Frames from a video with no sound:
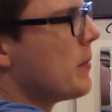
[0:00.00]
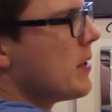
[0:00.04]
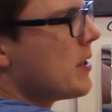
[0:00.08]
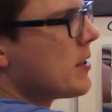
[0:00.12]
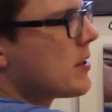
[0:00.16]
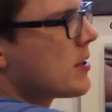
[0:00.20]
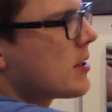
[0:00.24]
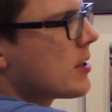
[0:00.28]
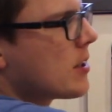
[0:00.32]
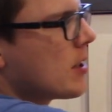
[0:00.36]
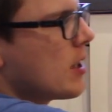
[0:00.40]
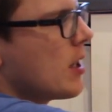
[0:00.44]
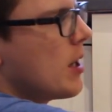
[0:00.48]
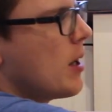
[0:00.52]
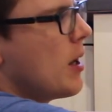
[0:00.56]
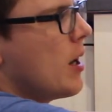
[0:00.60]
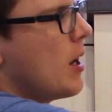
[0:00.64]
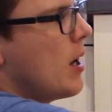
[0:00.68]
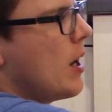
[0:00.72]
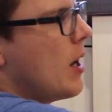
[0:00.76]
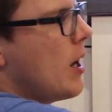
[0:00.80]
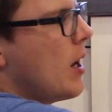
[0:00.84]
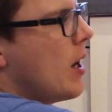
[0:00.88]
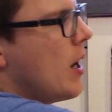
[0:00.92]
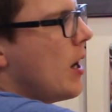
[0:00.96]
is
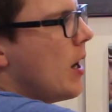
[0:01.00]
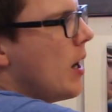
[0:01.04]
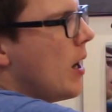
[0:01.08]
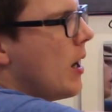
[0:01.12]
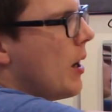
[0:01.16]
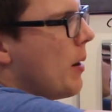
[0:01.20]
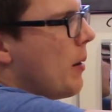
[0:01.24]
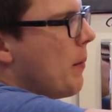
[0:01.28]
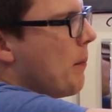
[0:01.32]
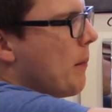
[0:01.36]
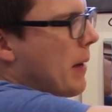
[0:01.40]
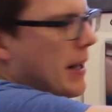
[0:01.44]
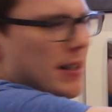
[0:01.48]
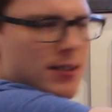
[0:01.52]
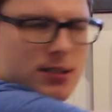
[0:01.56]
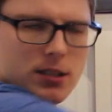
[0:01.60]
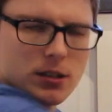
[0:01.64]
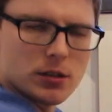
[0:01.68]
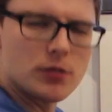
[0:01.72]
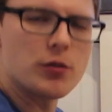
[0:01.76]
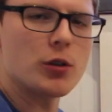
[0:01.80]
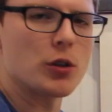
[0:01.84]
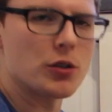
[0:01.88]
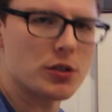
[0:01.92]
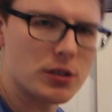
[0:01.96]
mass
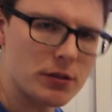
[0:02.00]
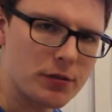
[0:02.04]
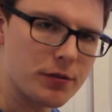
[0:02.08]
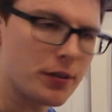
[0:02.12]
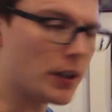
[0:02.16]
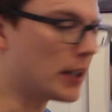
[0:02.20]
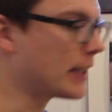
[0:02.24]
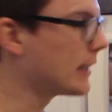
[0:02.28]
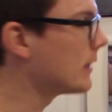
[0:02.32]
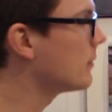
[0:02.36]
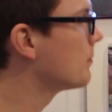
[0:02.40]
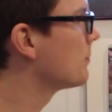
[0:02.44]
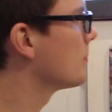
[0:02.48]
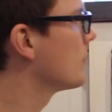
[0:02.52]
times velocity, fine.